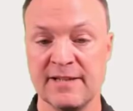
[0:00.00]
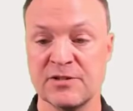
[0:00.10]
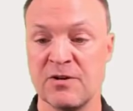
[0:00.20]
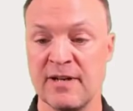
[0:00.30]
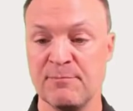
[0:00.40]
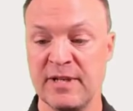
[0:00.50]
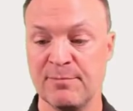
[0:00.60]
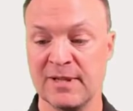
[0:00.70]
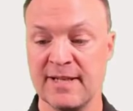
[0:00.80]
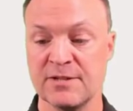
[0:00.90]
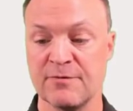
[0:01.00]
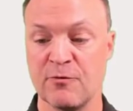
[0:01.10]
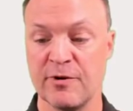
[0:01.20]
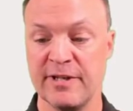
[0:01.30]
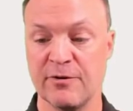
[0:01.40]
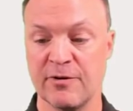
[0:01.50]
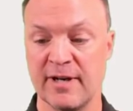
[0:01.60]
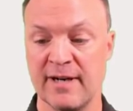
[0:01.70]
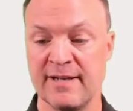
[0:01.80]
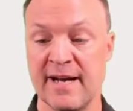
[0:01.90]
it's going to be placed for
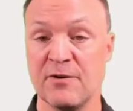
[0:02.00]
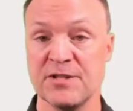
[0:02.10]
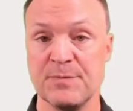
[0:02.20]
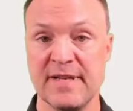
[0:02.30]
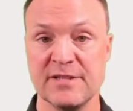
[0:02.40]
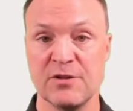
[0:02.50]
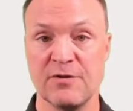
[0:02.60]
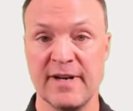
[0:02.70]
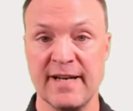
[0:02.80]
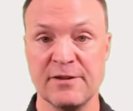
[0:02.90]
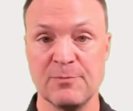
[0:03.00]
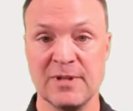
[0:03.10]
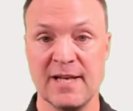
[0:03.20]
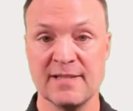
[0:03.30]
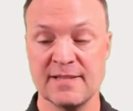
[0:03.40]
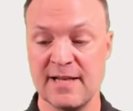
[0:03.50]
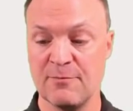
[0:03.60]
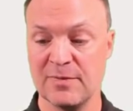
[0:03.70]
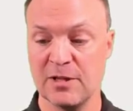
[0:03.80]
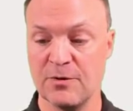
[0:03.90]
your announcements. So if I hit the plus
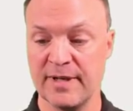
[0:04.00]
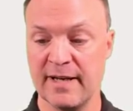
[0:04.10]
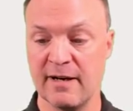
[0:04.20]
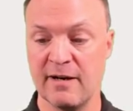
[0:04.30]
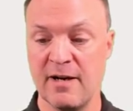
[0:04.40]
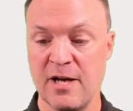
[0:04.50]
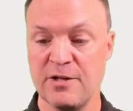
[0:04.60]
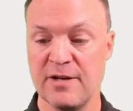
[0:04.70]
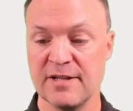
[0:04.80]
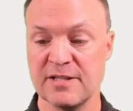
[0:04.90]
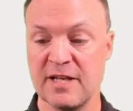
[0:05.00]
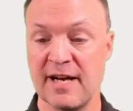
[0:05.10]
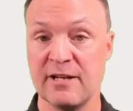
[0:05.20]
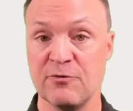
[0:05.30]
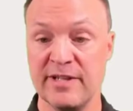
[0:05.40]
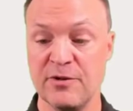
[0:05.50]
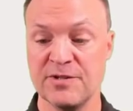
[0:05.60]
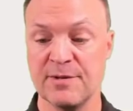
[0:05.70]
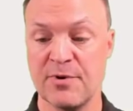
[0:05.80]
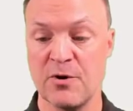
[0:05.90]
down below here, you can see I can
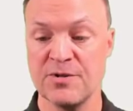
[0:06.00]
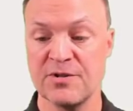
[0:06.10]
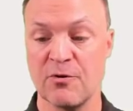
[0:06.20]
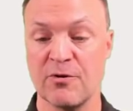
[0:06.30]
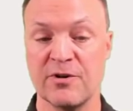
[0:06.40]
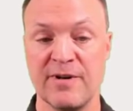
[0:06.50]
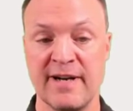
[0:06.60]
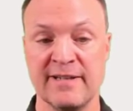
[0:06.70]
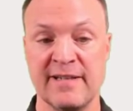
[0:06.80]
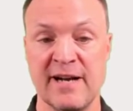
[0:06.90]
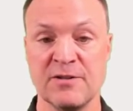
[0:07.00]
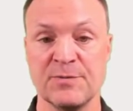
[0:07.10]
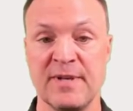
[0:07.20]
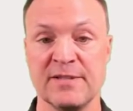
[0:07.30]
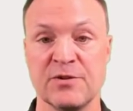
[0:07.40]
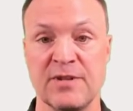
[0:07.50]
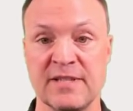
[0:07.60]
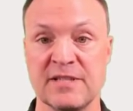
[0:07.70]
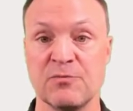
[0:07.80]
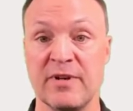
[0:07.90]
reuse the post or create an announcement. So
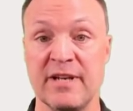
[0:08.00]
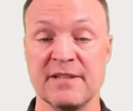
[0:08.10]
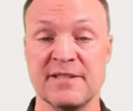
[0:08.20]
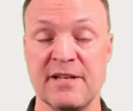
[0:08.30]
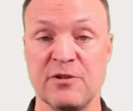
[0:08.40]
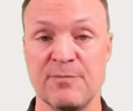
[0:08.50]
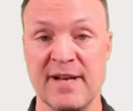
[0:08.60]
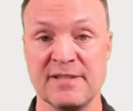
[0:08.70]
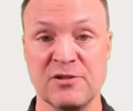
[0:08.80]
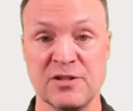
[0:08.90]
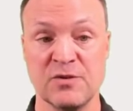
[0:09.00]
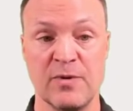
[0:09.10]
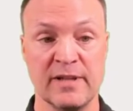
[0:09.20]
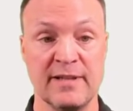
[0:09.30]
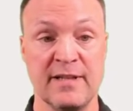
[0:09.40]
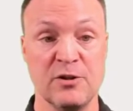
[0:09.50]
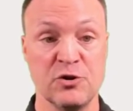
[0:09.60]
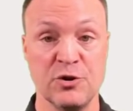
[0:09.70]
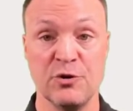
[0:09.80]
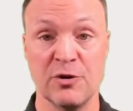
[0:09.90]
this is where you can send your messages
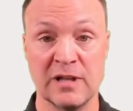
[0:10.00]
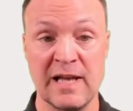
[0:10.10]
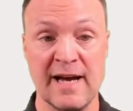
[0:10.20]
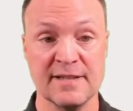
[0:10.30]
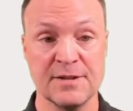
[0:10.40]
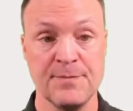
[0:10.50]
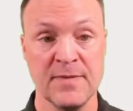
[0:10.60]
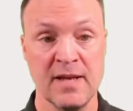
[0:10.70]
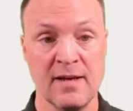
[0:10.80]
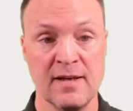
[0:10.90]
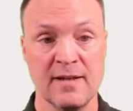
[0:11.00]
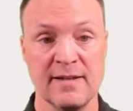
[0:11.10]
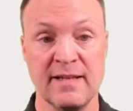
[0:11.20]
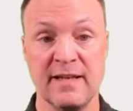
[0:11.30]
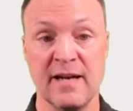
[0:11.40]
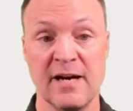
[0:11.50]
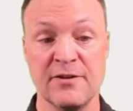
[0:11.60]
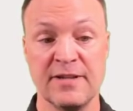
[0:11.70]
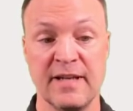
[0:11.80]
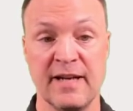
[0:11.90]
quickly to your class. The
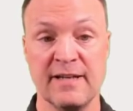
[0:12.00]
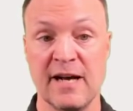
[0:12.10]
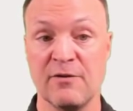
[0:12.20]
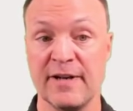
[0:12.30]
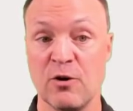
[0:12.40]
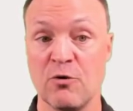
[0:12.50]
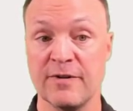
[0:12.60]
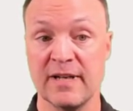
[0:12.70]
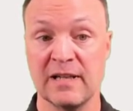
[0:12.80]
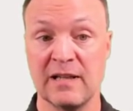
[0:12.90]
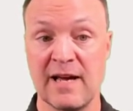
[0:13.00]
other thing, now if I go over to